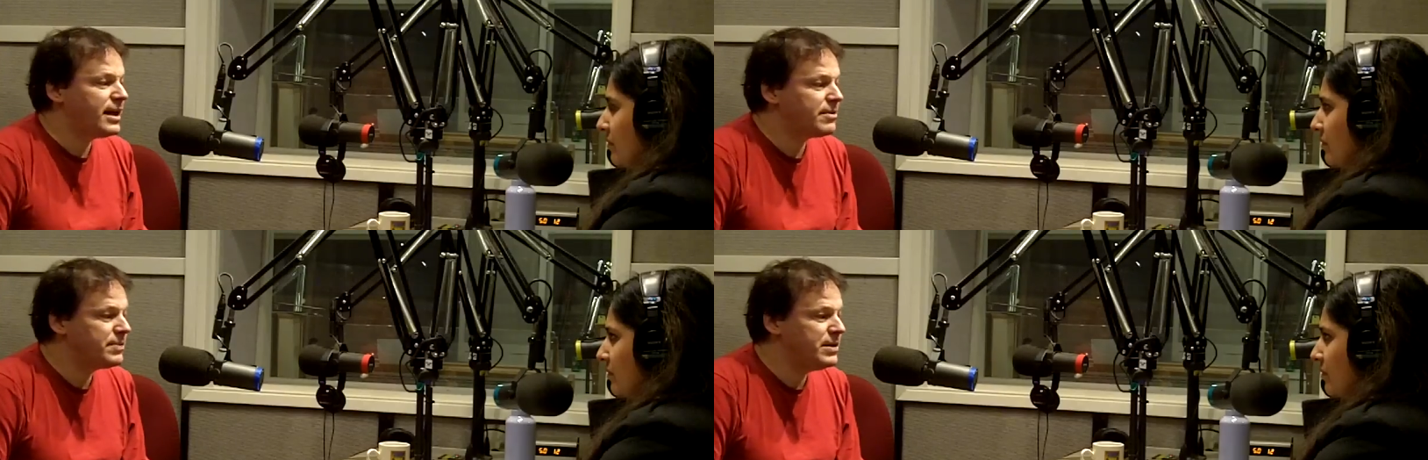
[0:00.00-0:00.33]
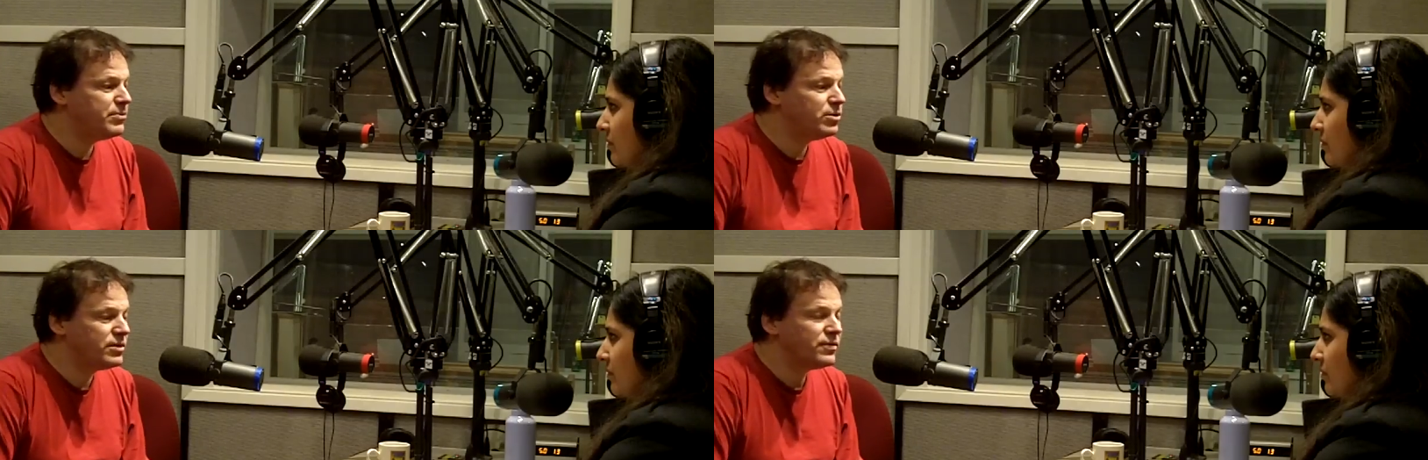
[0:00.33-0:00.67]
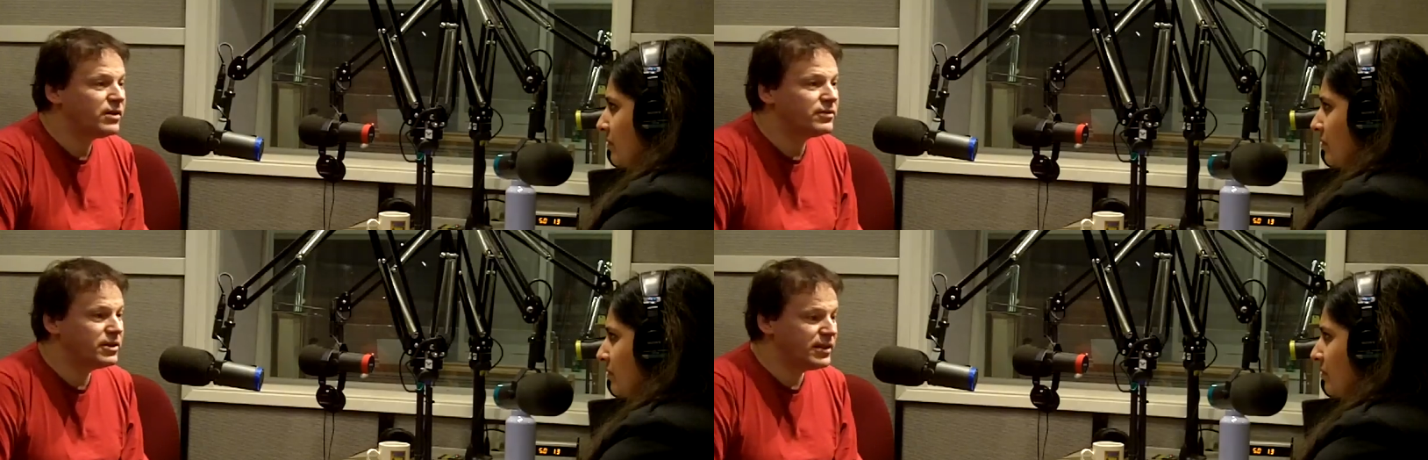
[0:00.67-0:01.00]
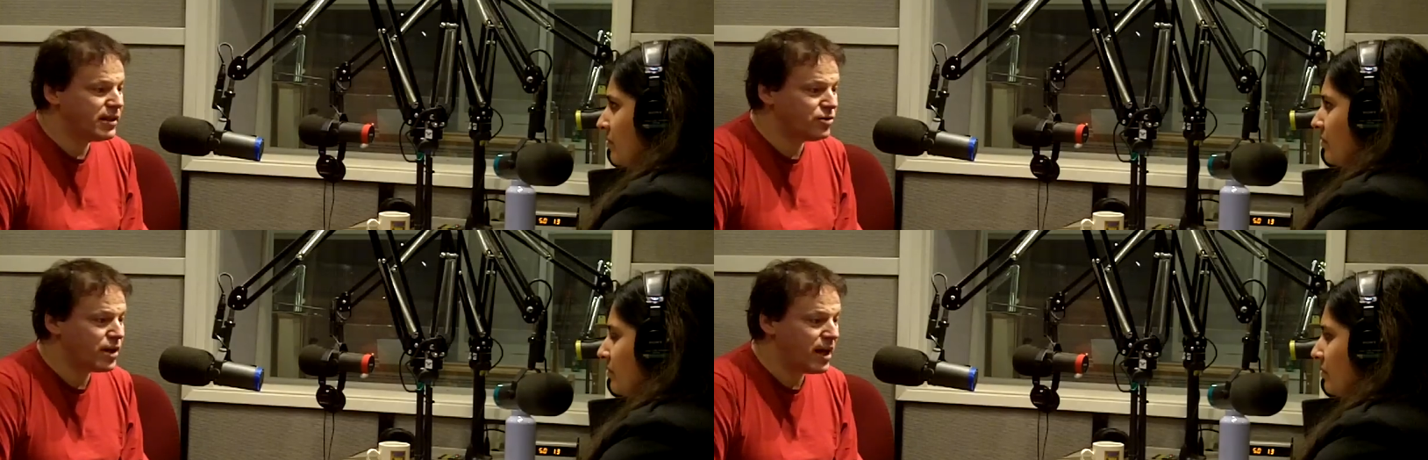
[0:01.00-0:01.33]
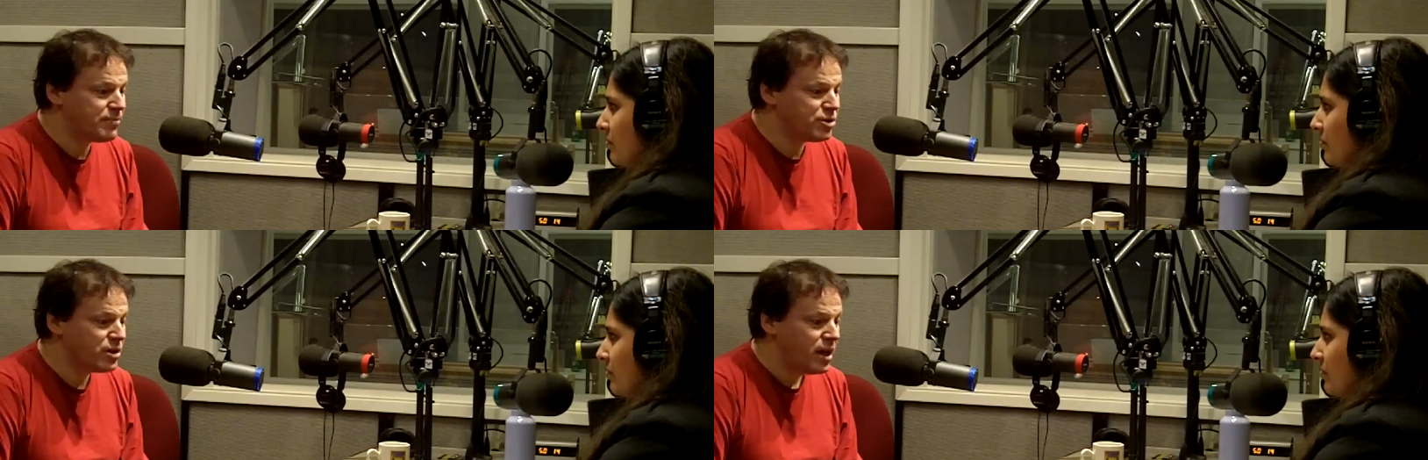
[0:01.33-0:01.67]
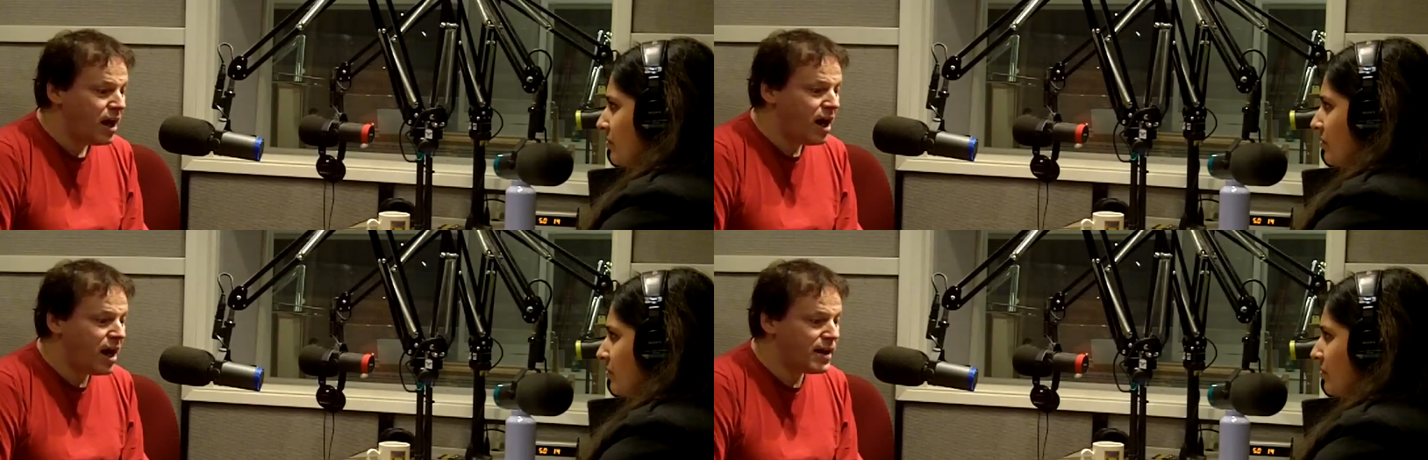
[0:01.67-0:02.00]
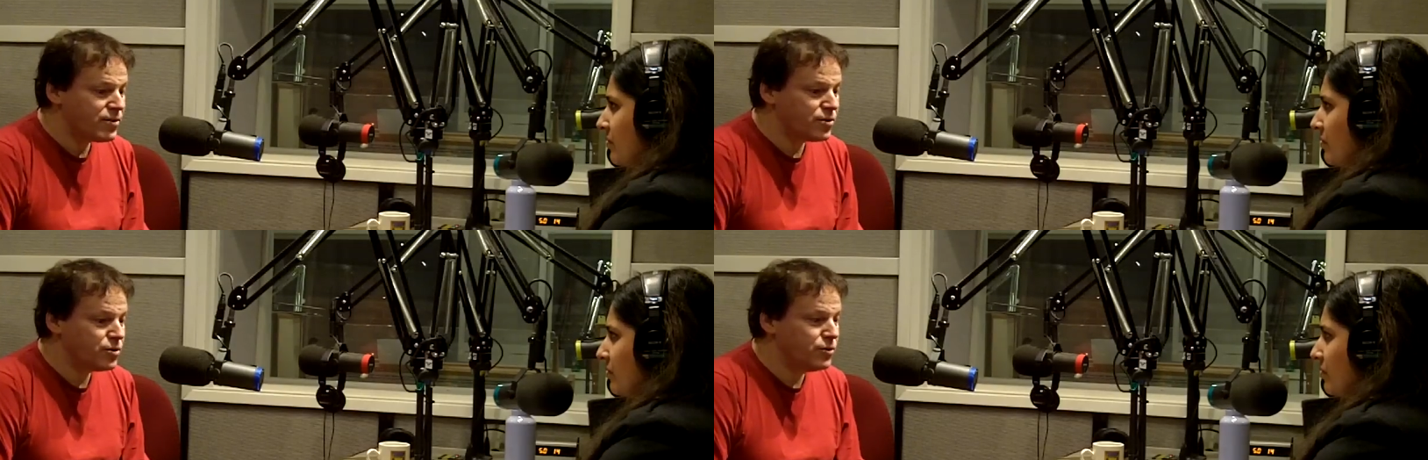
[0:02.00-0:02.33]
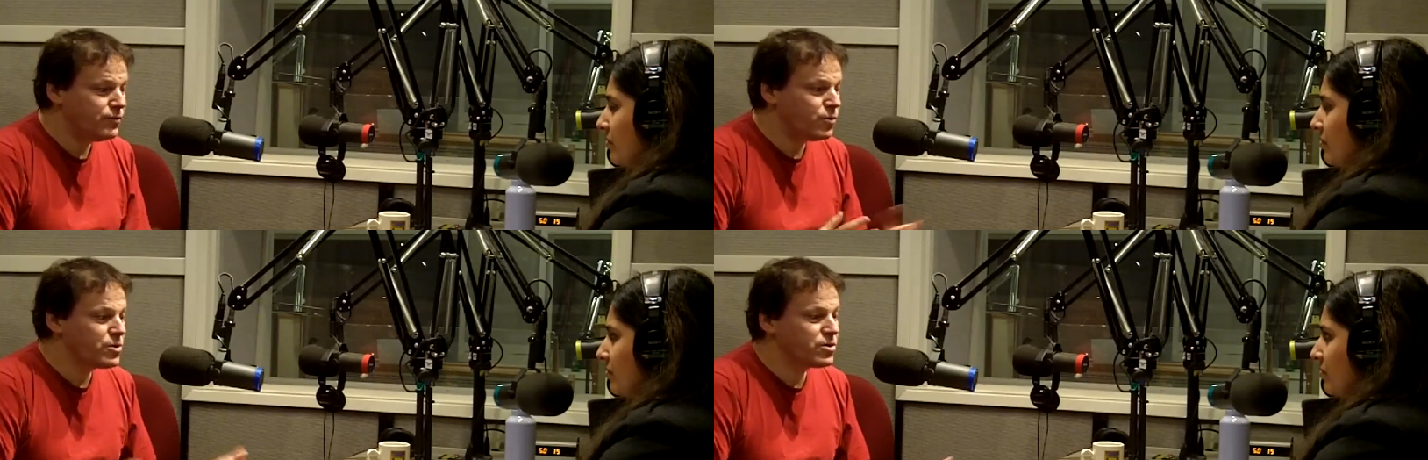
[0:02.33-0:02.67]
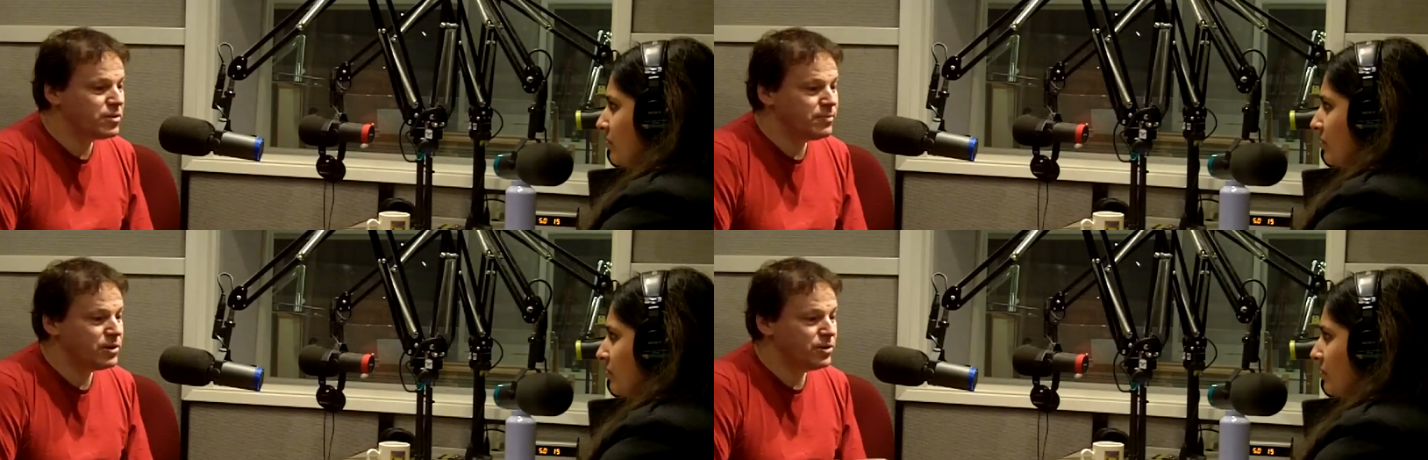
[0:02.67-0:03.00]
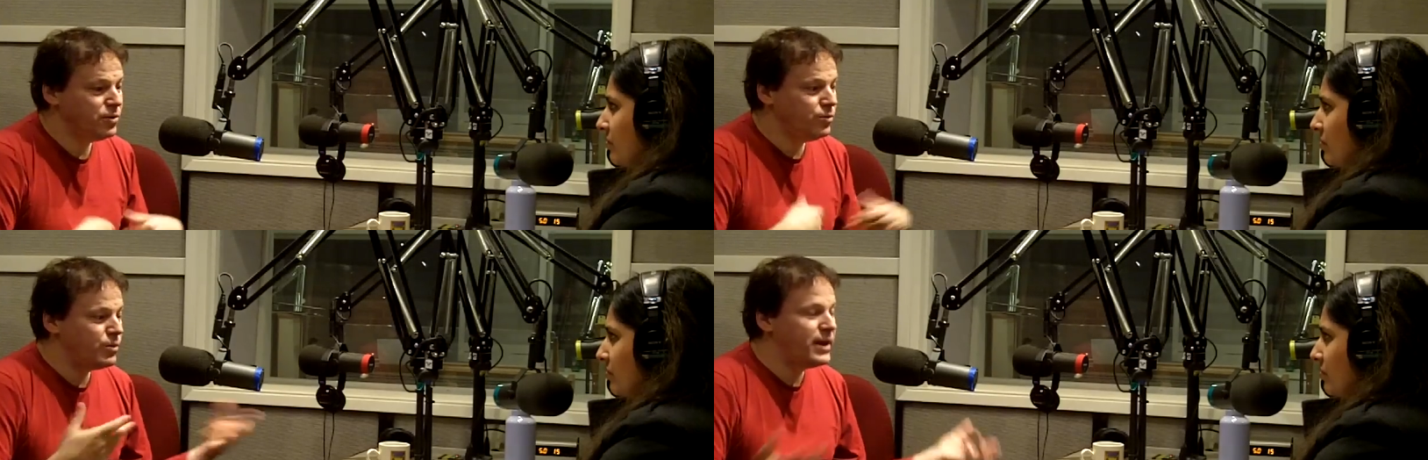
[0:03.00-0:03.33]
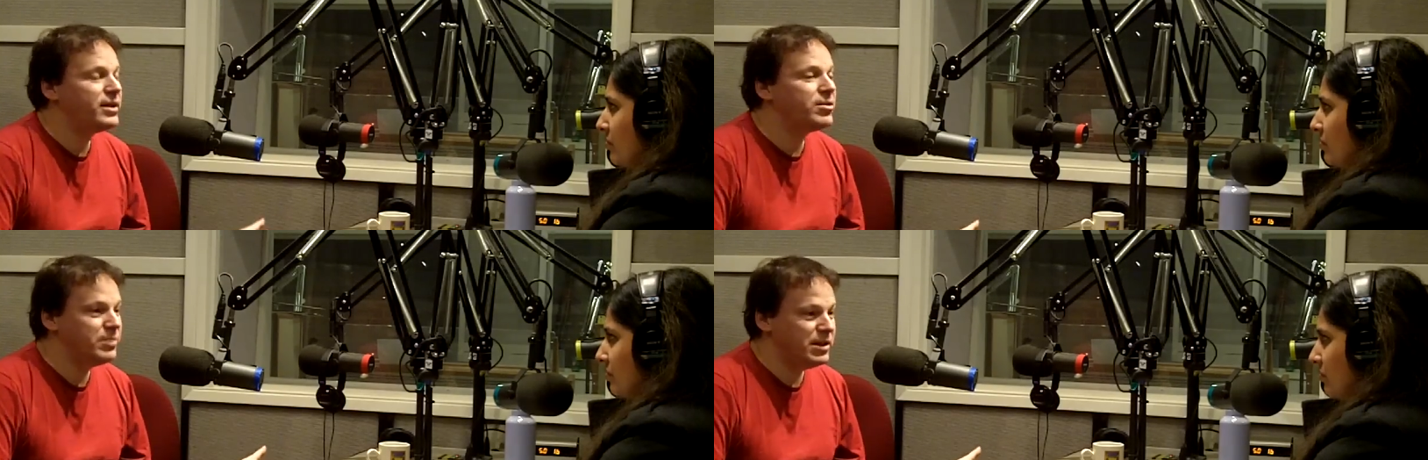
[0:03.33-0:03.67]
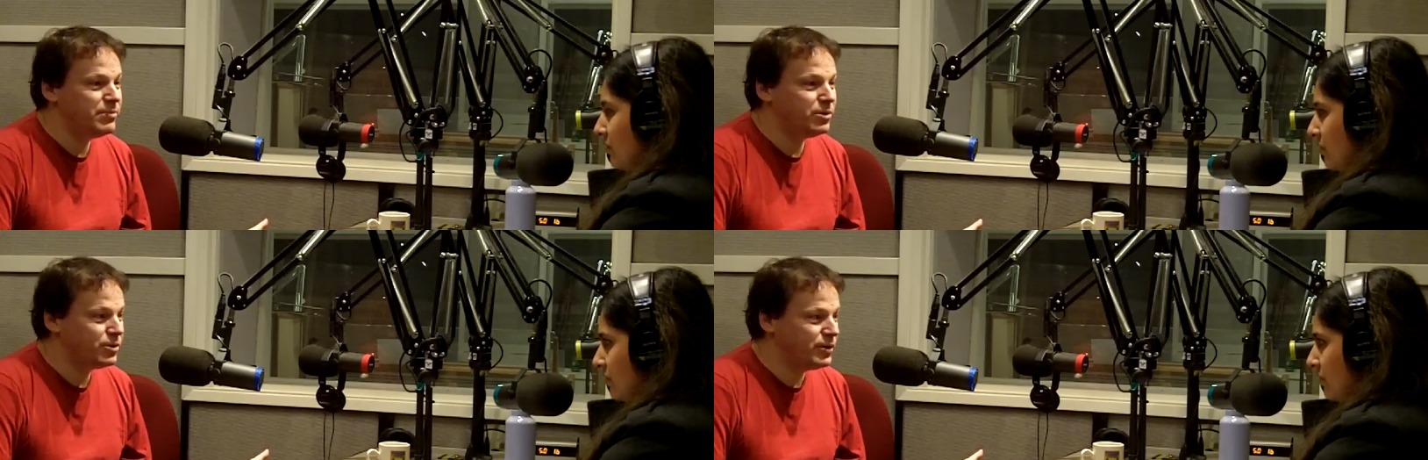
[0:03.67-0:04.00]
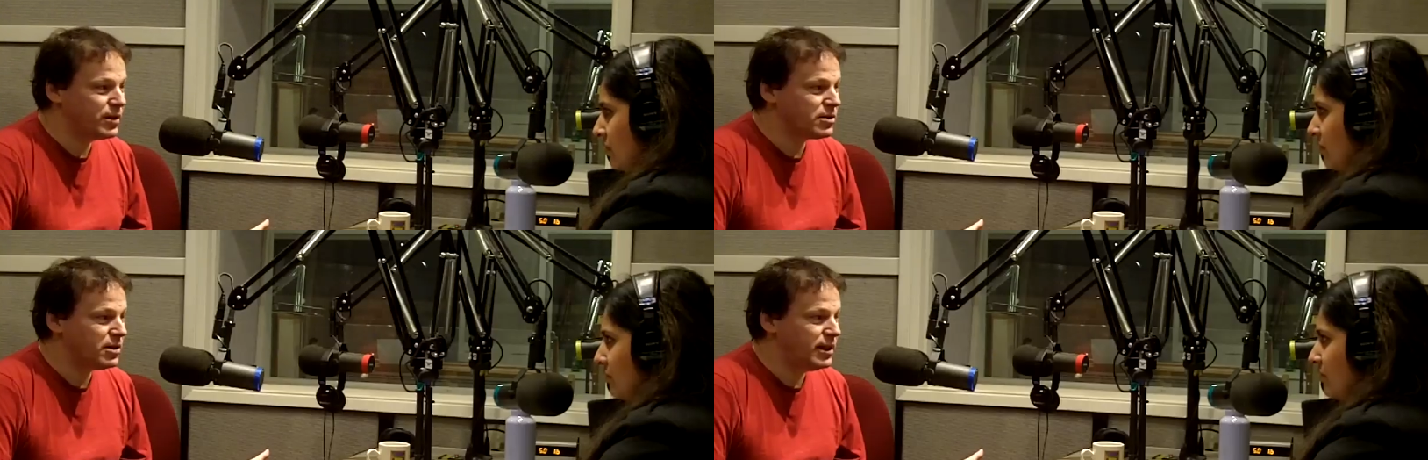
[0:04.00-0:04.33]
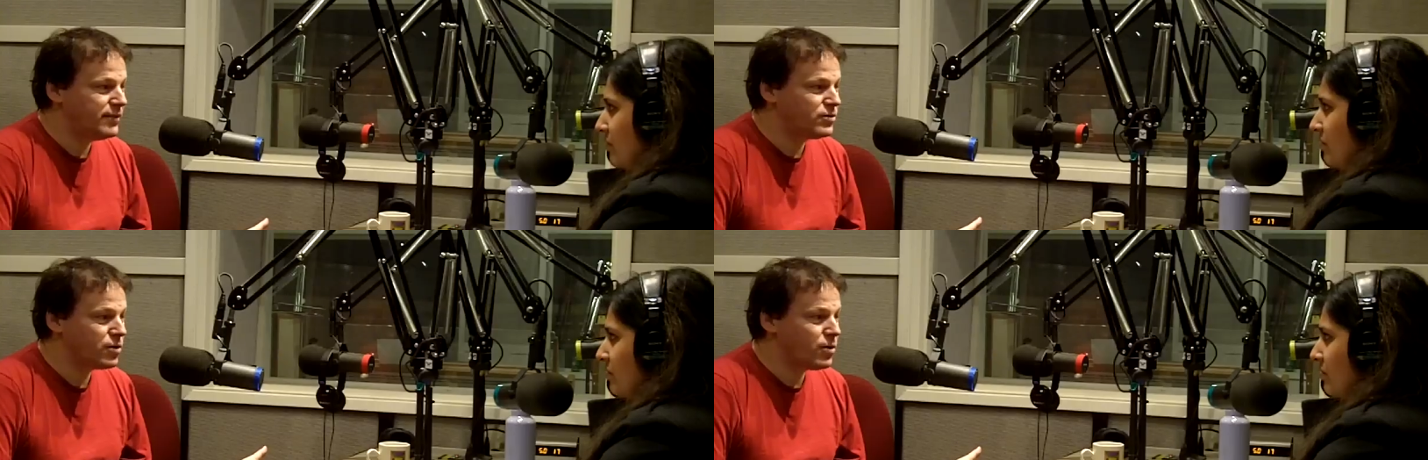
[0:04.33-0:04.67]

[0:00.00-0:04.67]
Speaker 1: get people involved in debt traps, either to force them into raiding people to get slaves,